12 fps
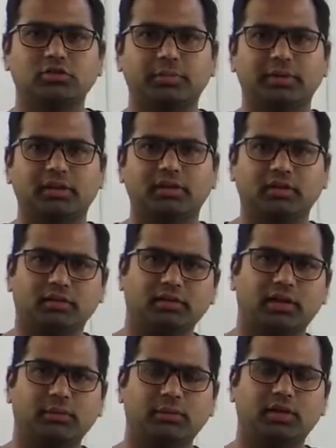topic
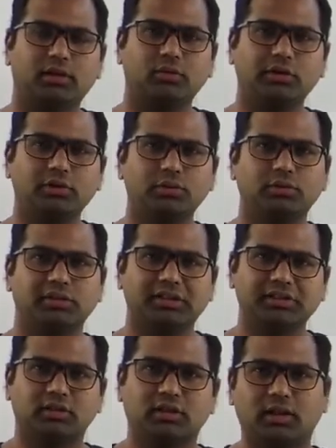that we are going to
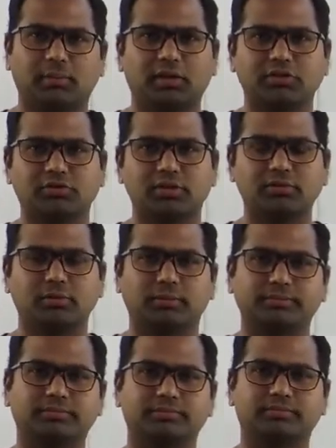is Laplace transform.